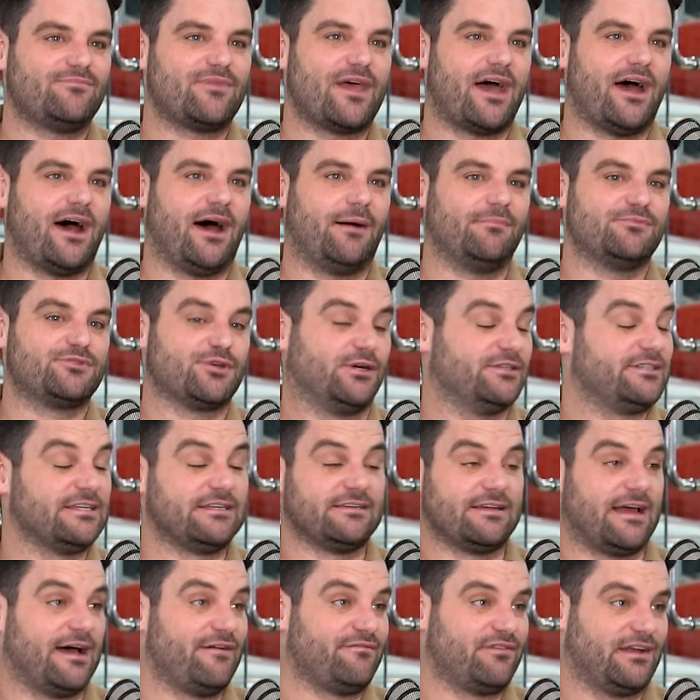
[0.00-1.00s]
So I
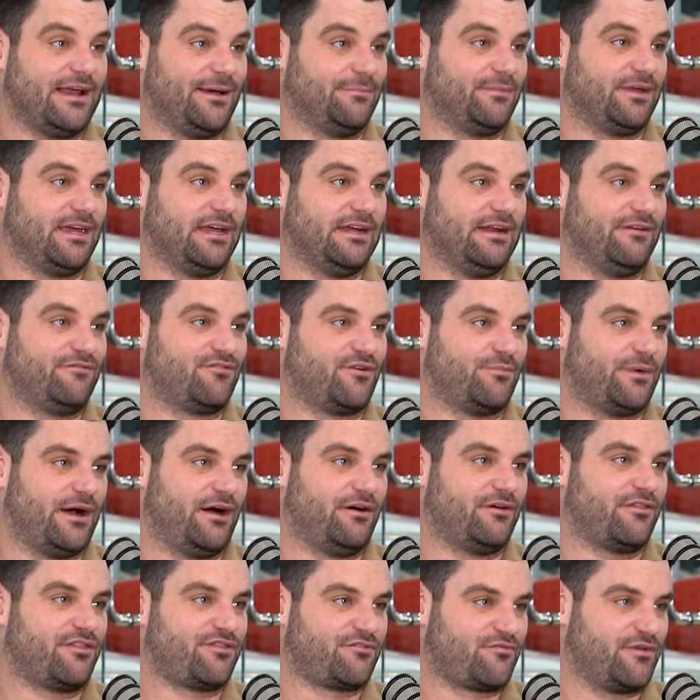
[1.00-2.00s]
didn't have a Lamborghini for
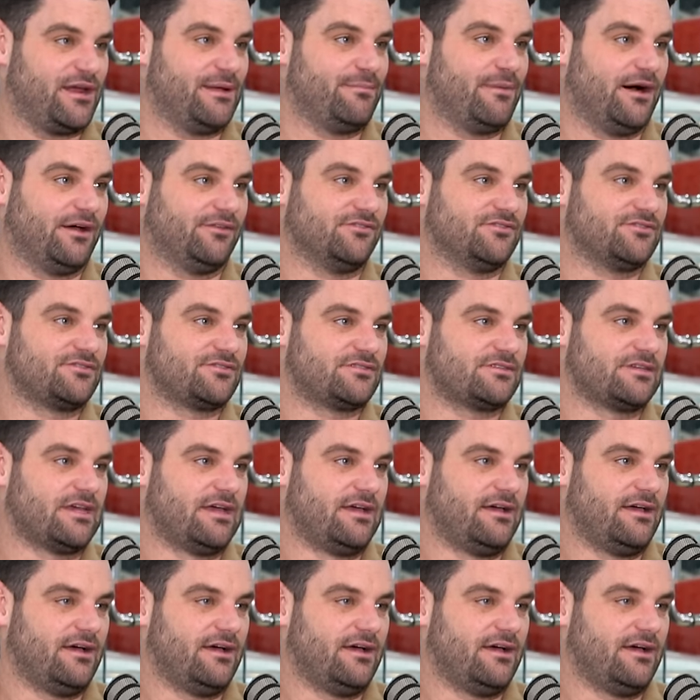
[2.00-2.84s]
about 3 months.